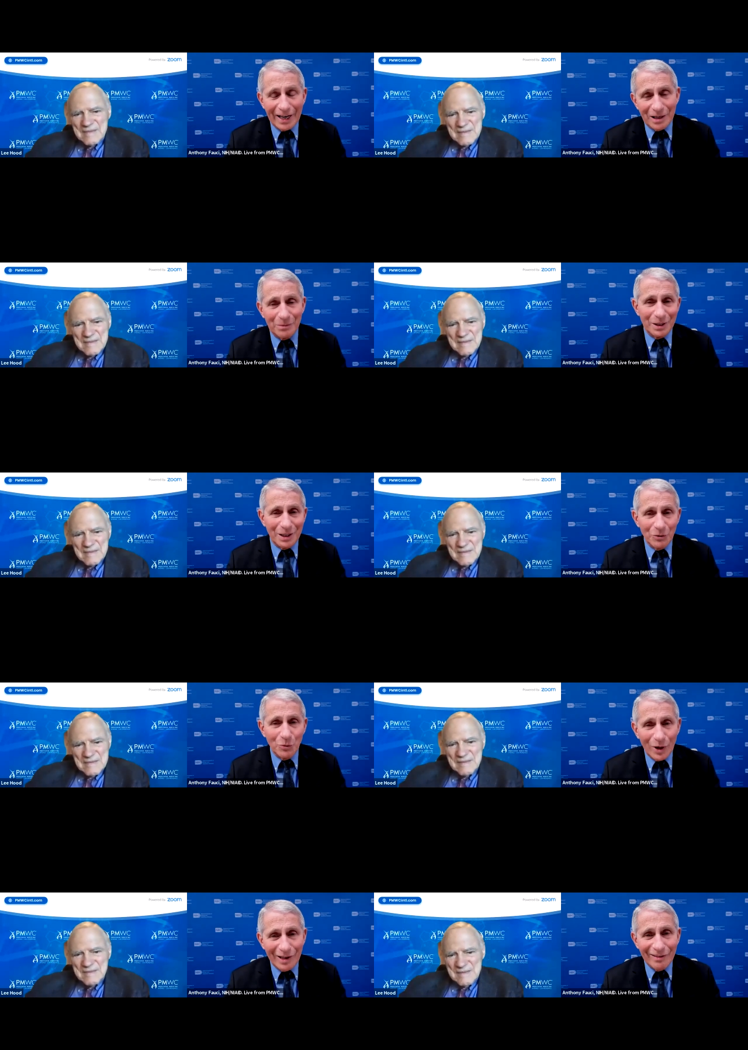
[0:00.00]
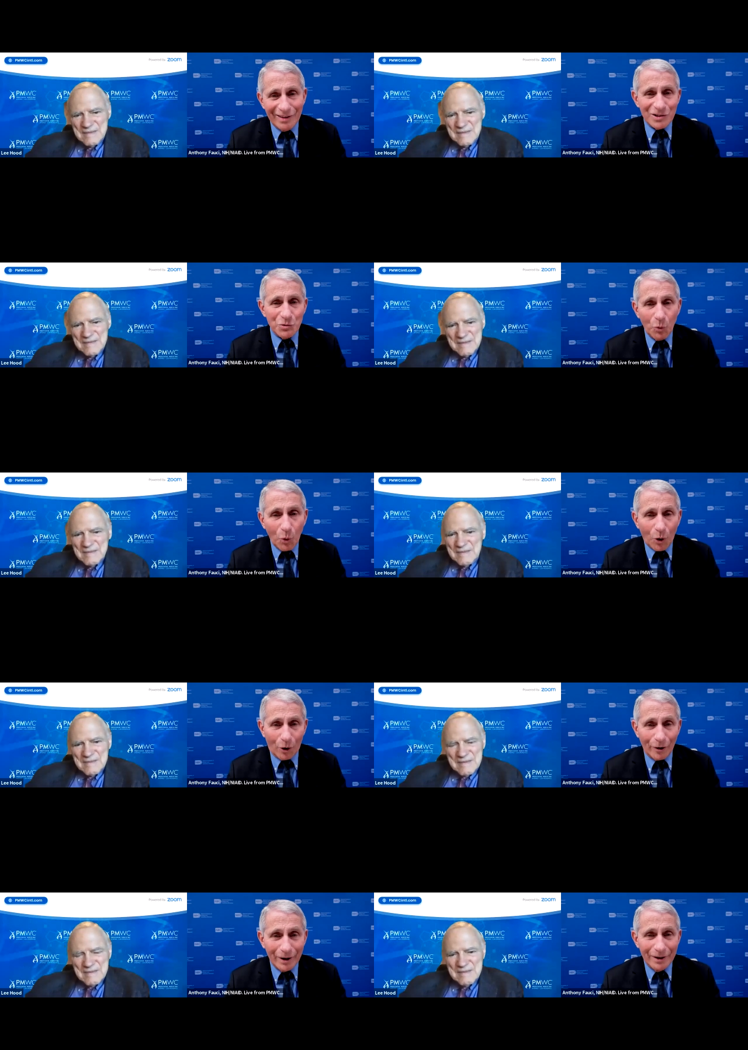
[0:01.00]
Speaker 1: enemy win this
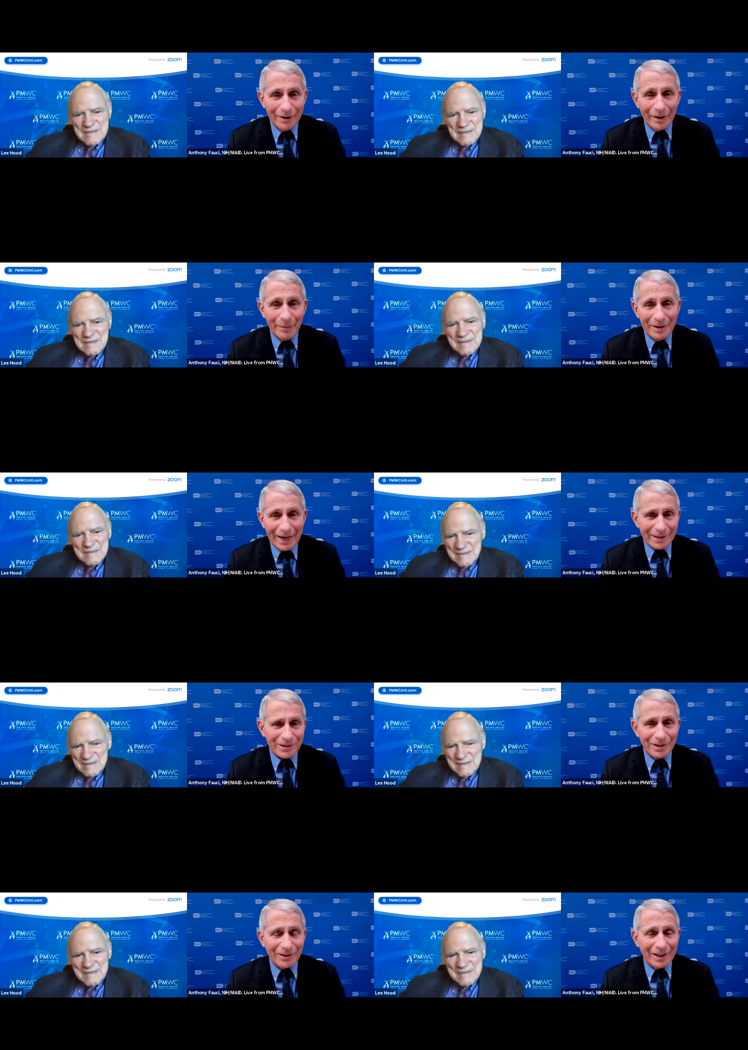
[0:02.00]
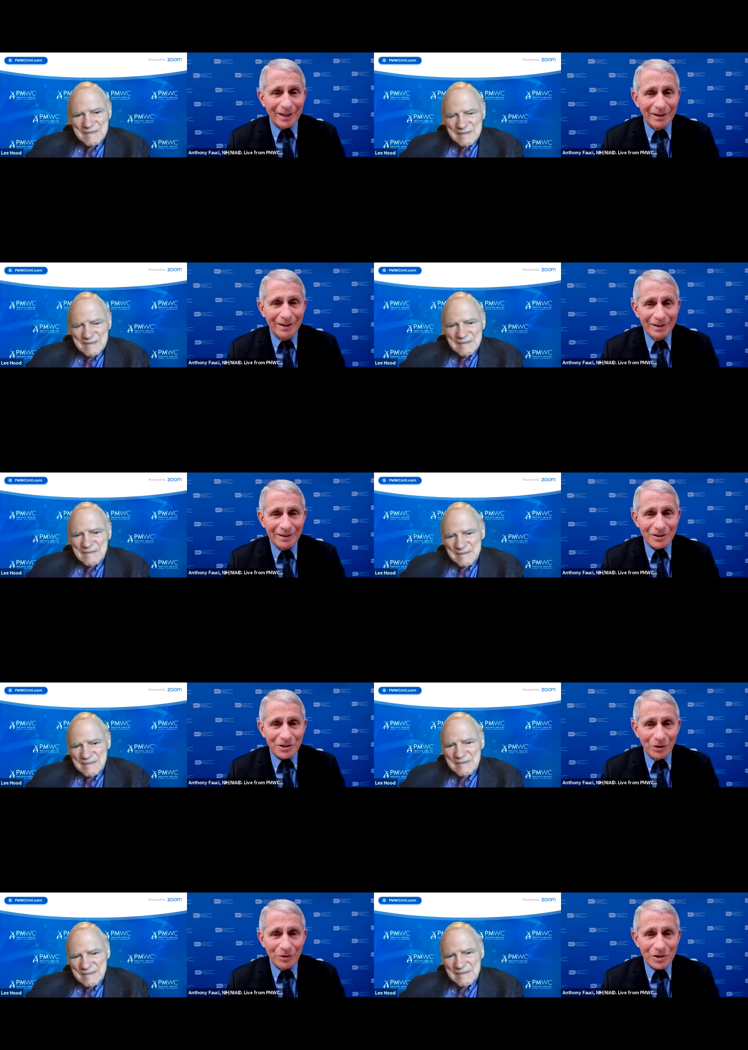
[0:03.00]
war i mean that's the thing that's
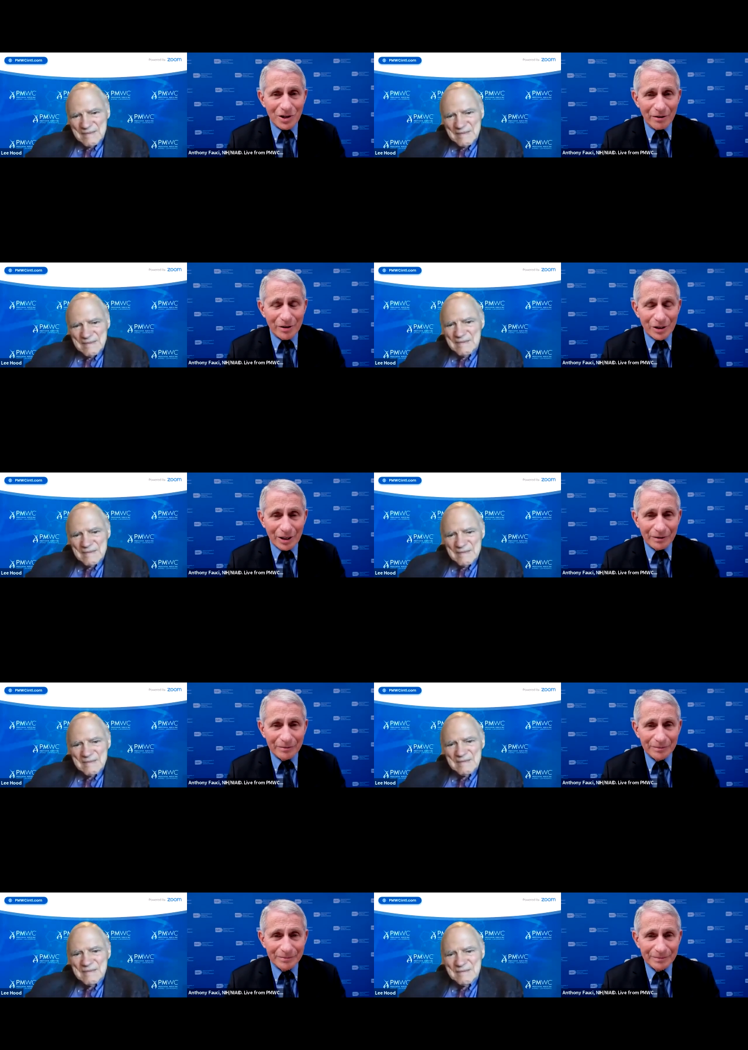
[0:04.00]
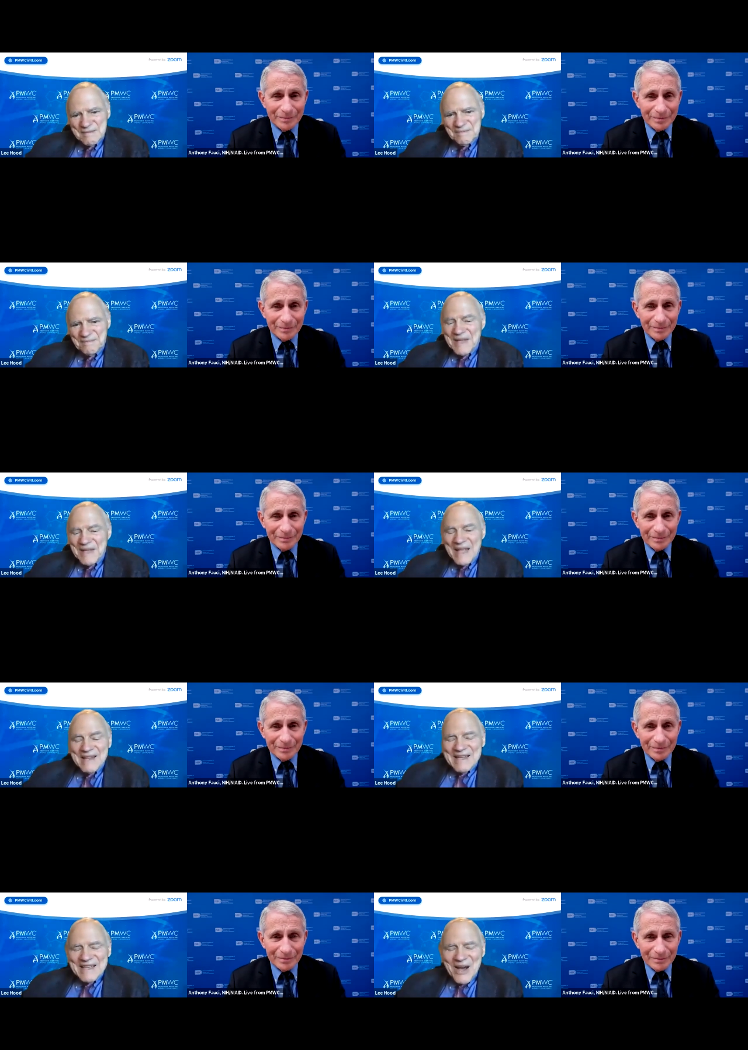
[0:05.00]
so discouraging
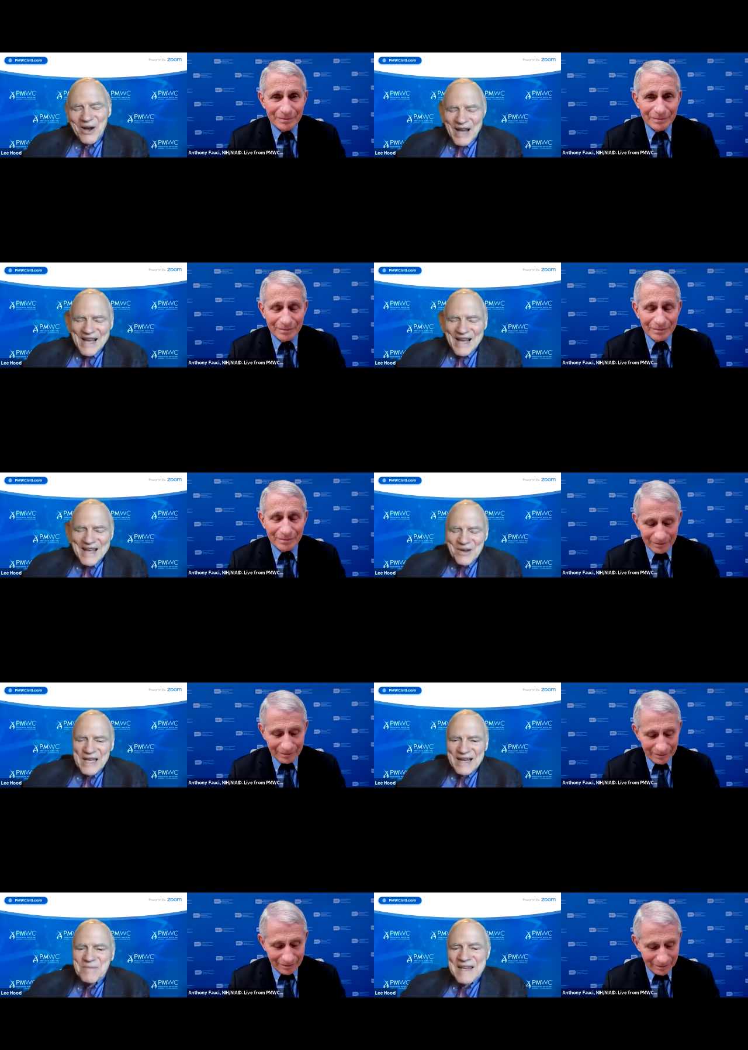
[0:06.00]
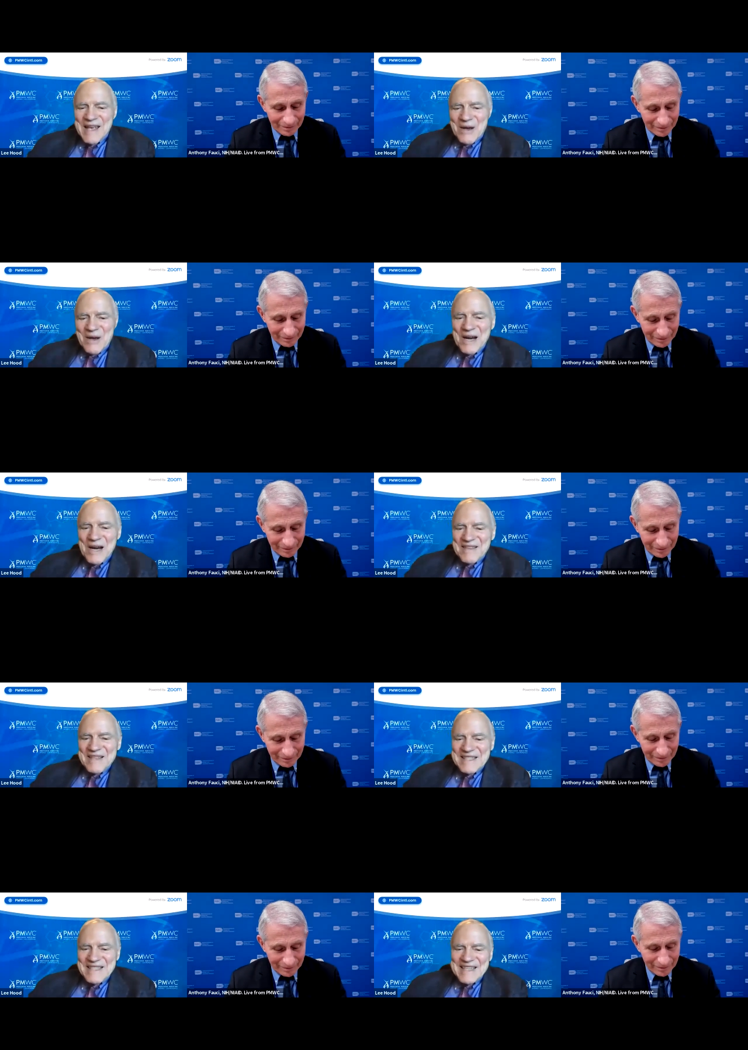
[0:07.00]
Speaker 2: no, I agree. I mean, one of the
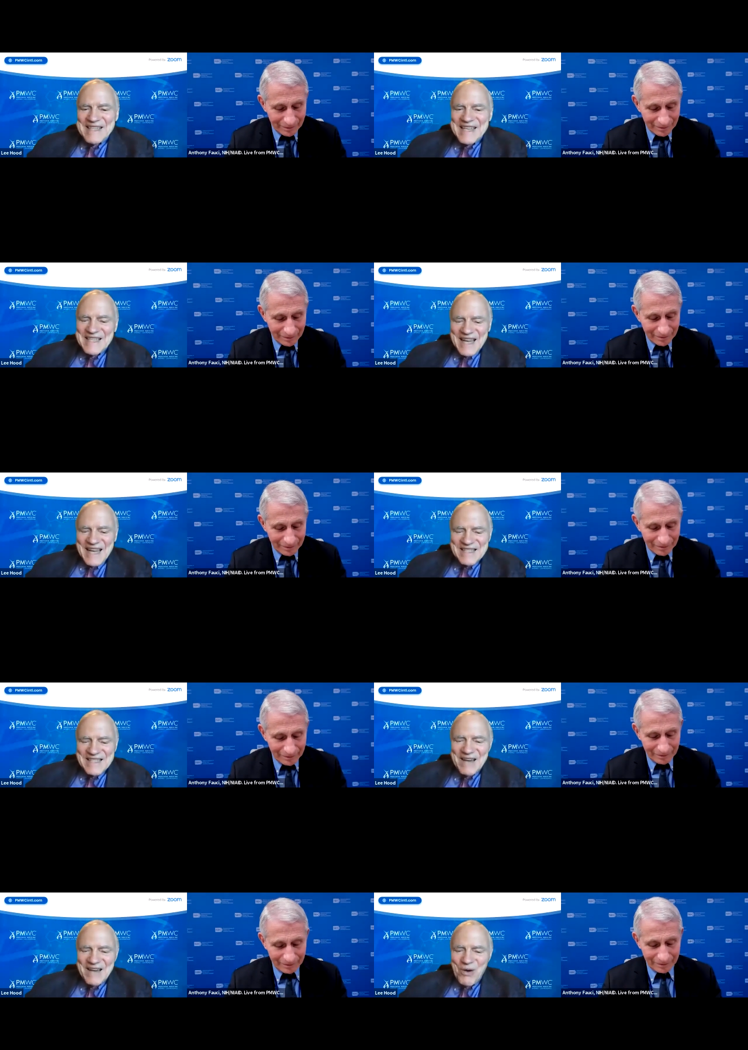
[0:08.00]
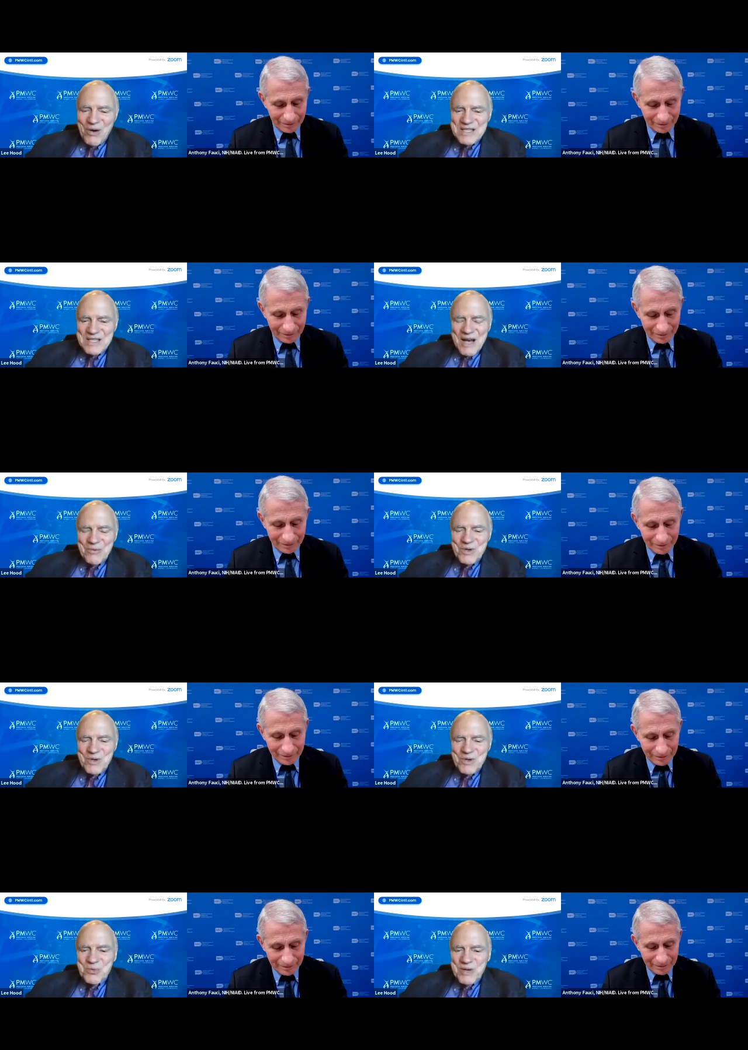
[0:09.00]
statistics I've always thought
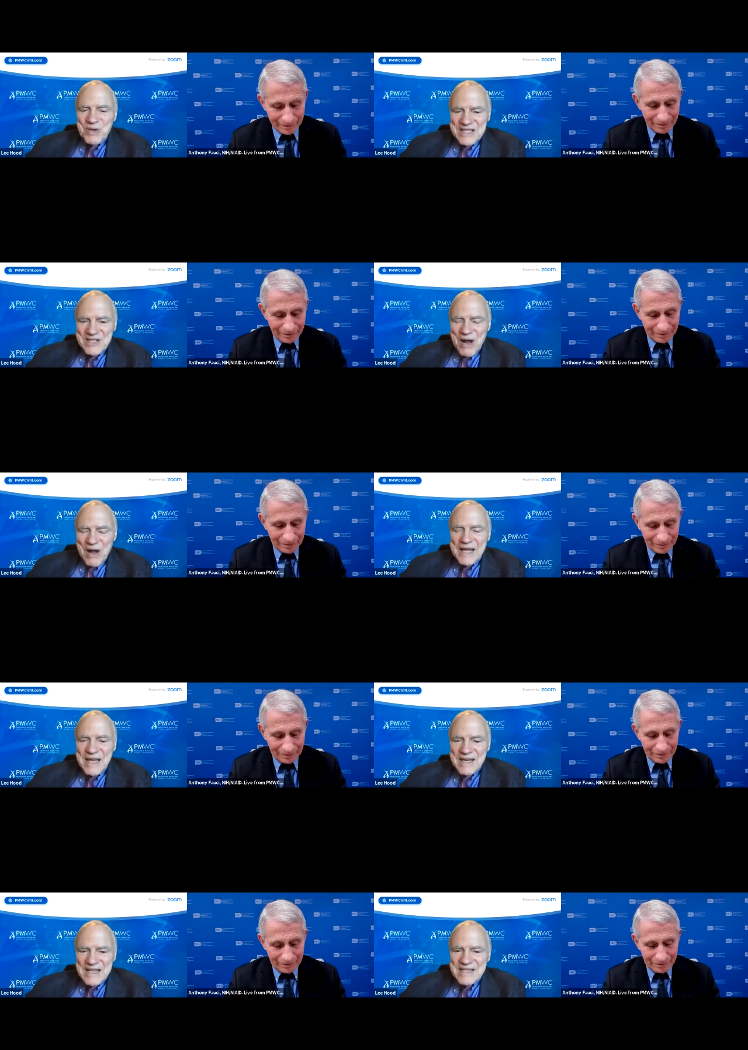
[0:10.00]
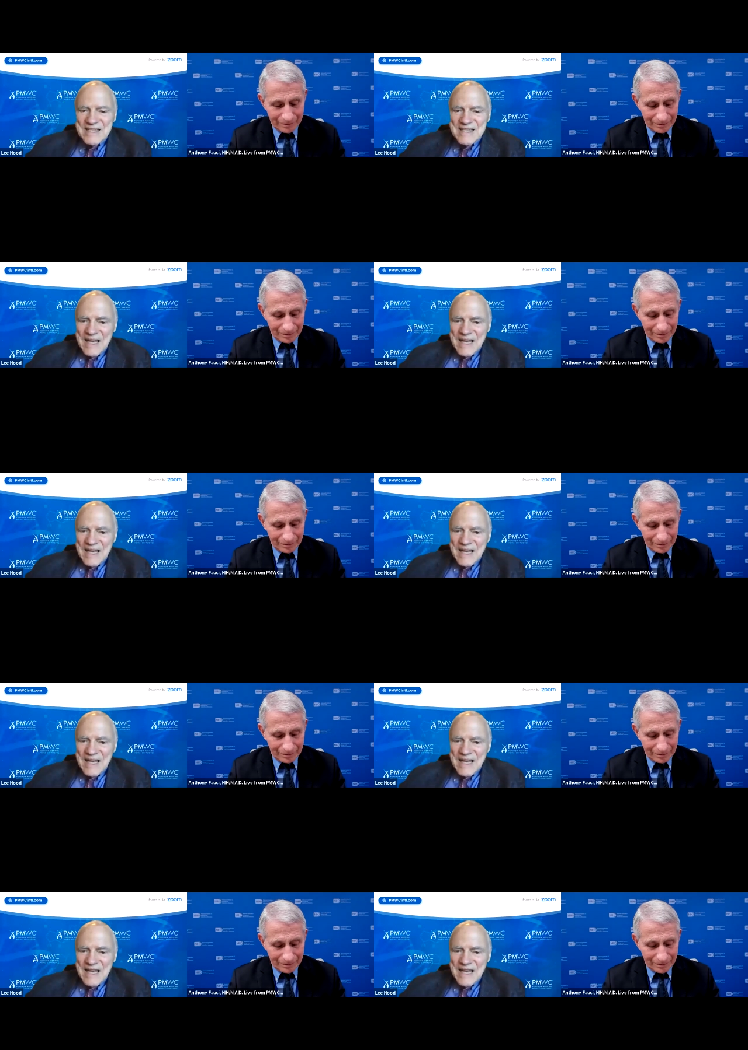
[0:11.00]
was really striking is